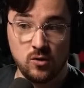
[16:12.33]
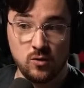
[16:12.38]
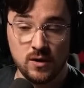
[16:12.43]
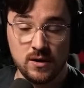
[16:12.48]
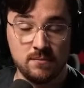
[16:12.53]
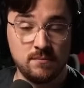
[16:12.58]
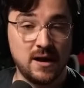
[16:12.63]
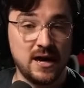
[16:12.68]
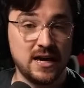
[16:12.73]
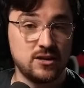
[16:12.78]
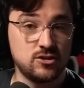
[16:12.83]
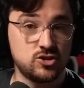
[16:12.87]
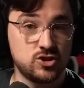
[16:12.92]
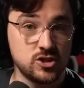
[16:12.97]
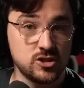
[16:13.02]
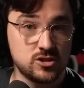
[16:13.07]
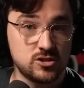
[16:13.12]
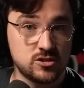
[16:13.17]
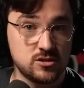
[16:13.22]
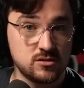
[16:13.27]
we might
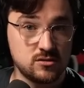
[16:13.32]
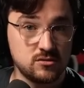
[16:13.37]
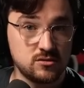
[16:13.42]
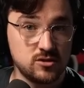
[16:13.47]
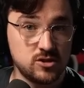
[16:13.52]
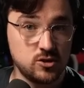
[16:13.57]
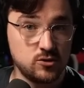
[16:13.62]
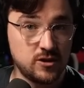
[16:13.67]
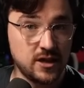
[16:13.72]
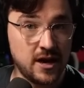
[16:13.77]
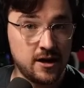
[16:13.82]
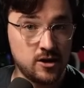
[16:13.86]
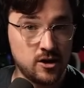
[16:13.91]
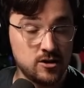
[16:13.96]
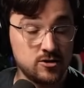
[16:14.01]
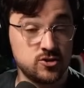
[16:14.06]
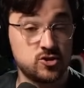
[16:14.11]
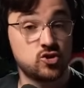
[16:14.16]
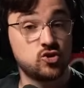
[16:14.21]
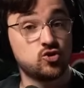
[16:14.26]
just do that
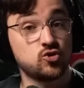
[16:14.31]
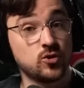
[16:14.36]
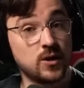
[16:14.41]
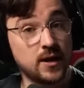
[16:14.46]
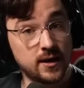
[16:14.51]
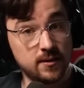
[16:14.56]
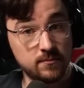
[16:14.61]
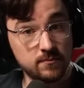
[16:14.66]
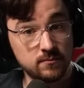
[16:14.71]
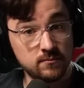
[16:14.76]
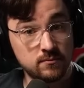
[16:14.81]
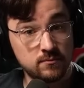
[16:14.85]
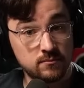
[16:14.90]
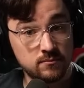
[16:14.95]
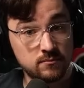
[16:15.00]
on stream